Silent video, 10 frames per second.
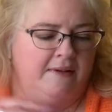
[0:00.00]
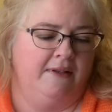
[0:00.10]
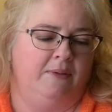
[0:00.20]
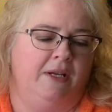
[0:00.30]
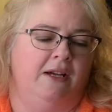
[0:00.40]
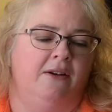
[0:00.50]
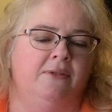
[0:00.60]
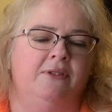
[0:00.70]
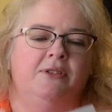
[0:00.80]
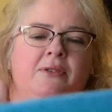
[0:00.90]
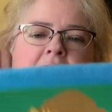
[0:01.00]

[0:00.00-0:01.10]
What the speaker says: Here we go, 2